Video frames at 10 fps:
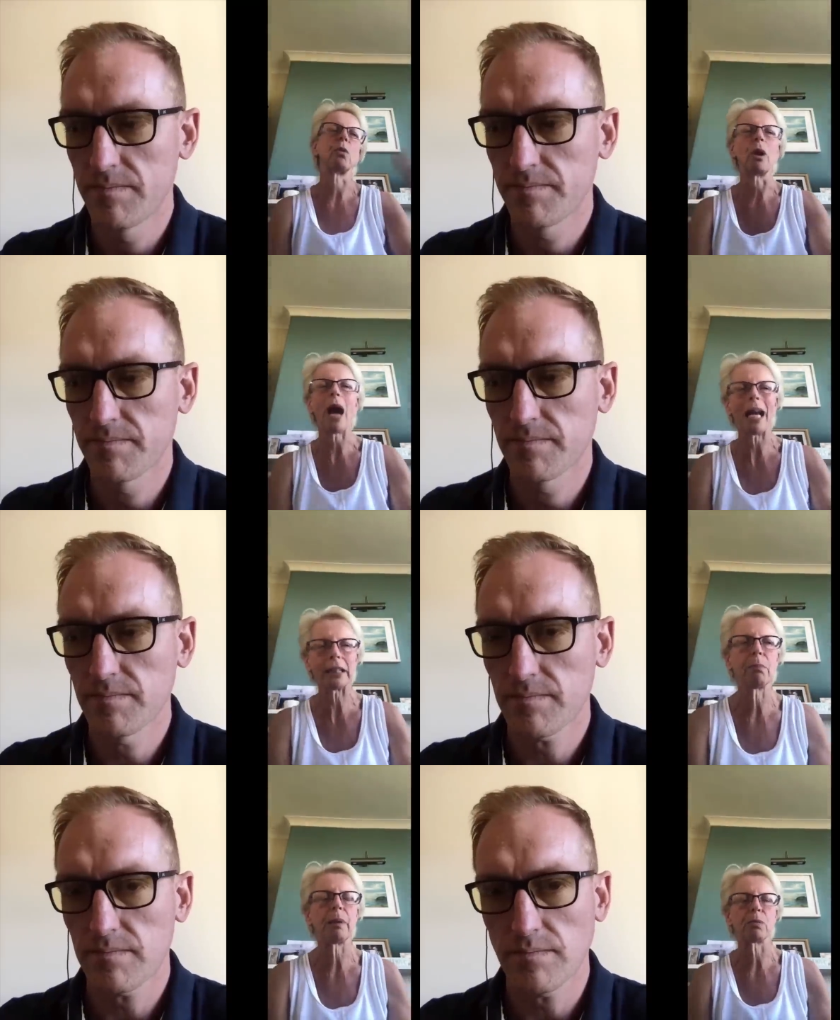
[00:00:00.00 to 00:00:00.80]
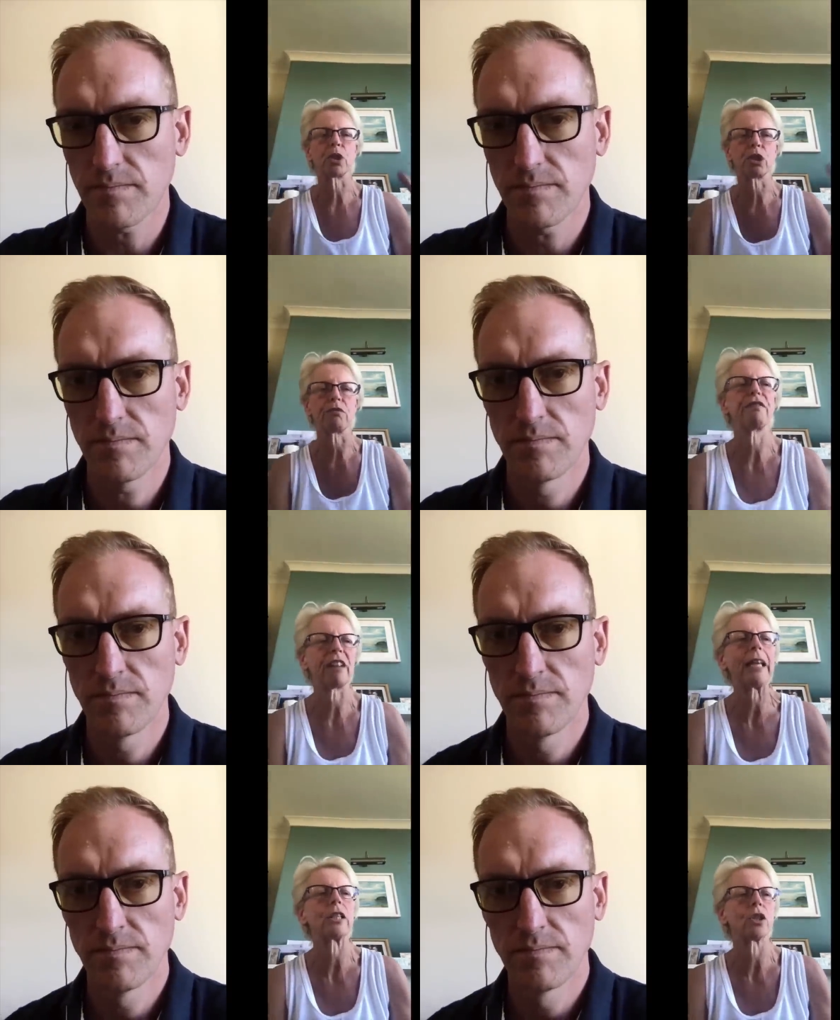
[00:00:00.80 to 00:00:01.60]
Speaker 1: So we're asking people to
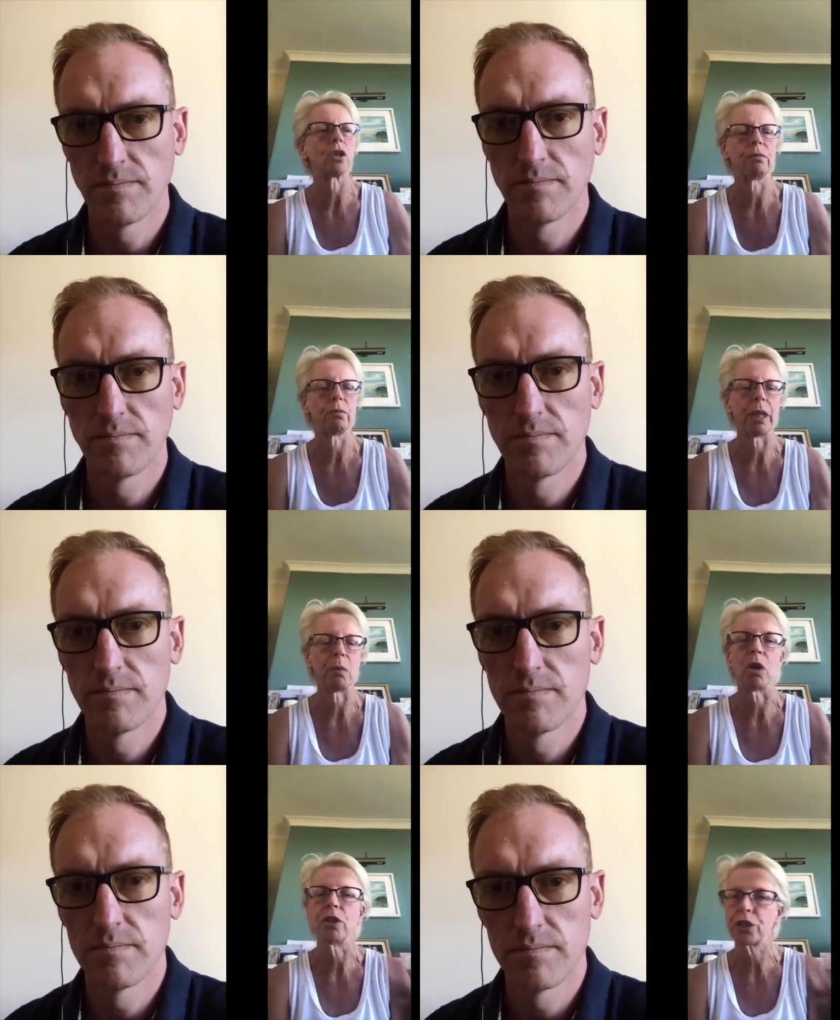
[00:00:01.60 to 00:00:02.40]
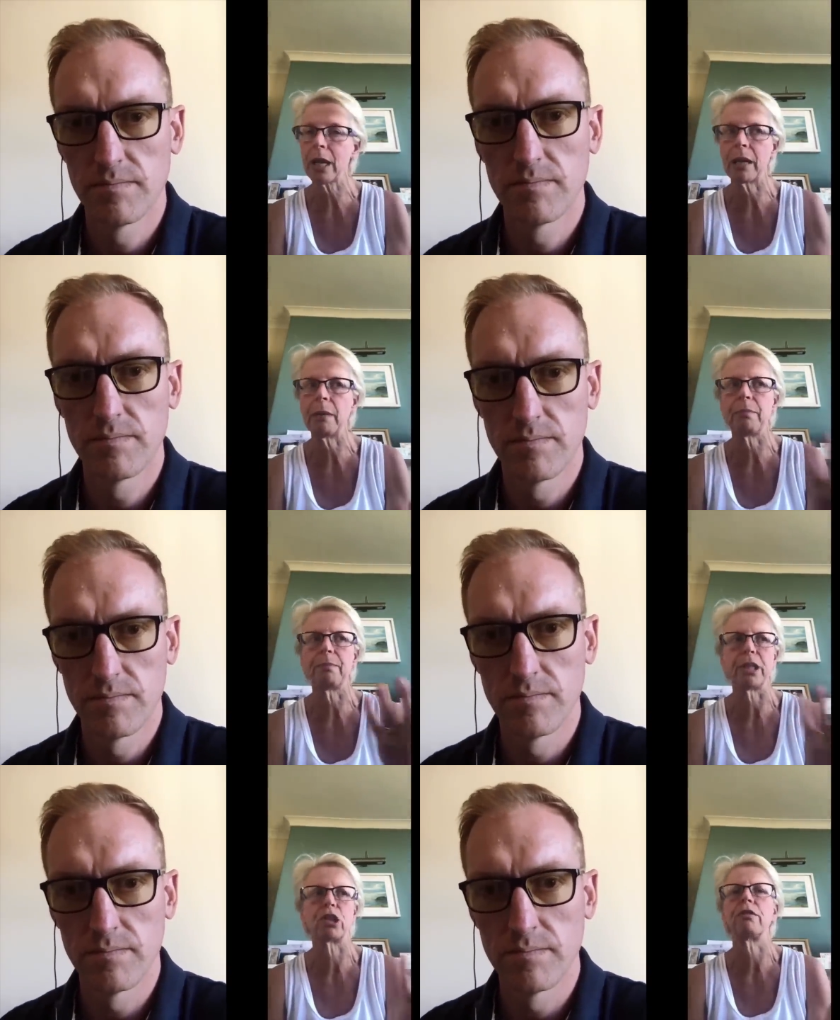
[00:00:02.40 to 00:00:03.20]
reflect on when they weren't. So that
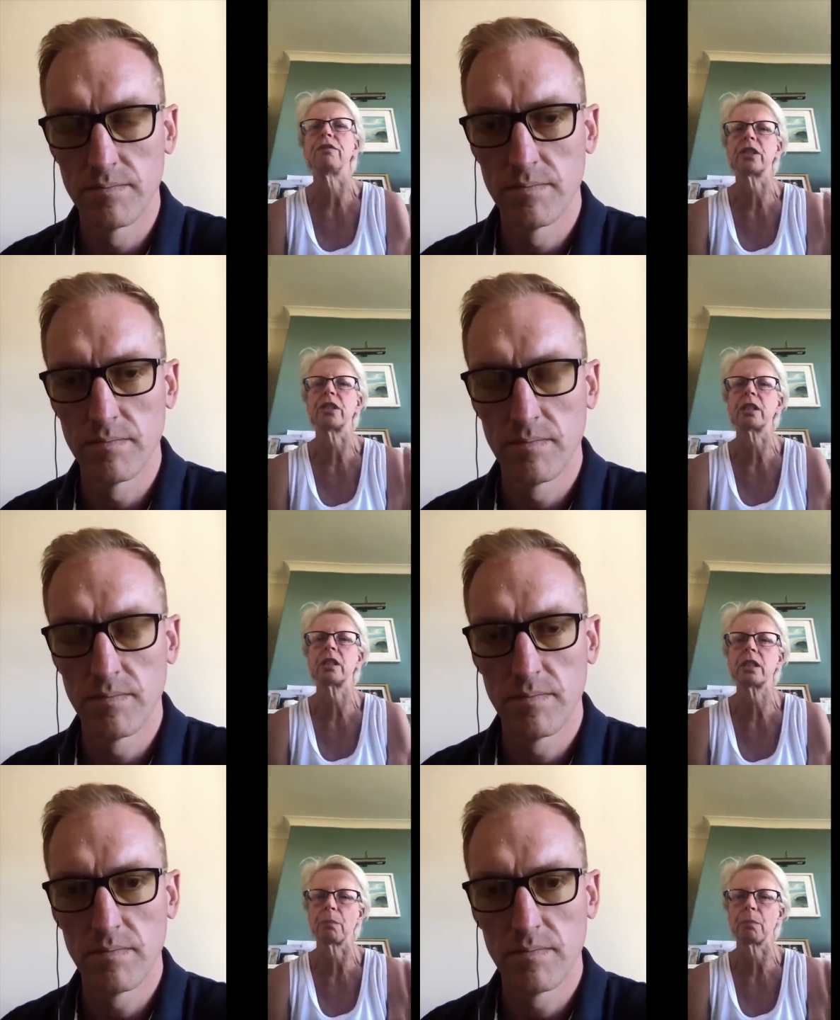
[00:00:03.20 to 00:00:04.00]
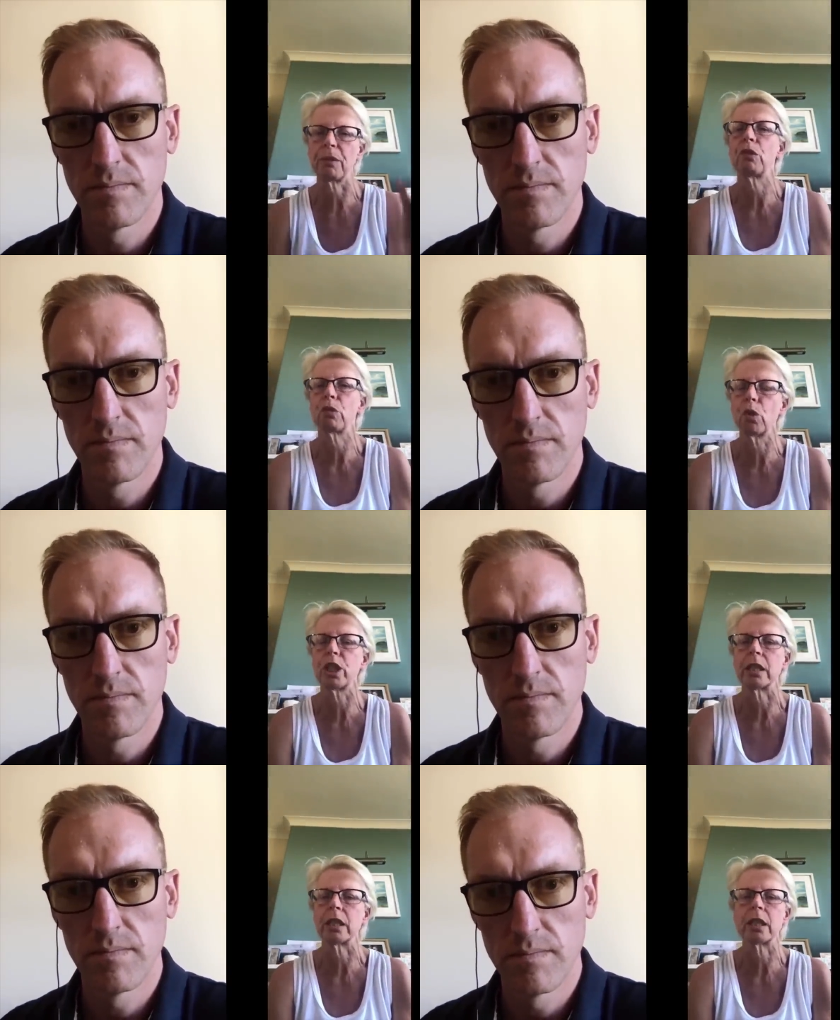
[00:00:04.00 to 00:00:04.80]
may be true for some of your
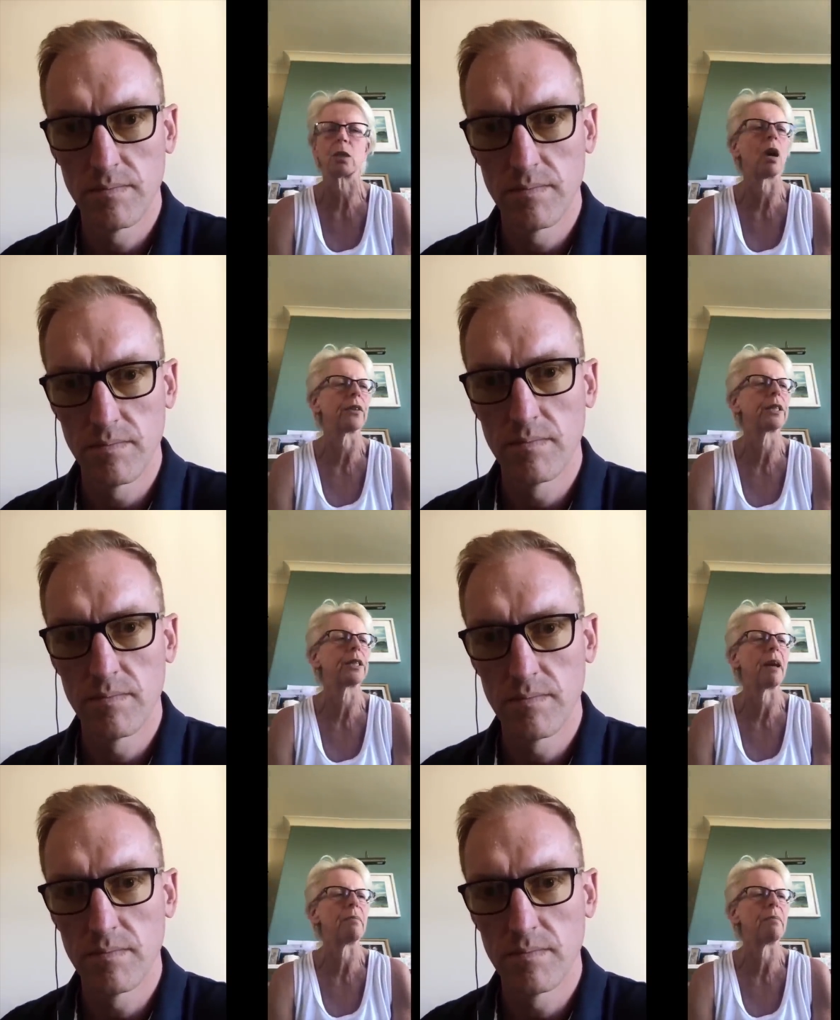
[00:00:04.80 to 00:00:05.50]
audience as well. This may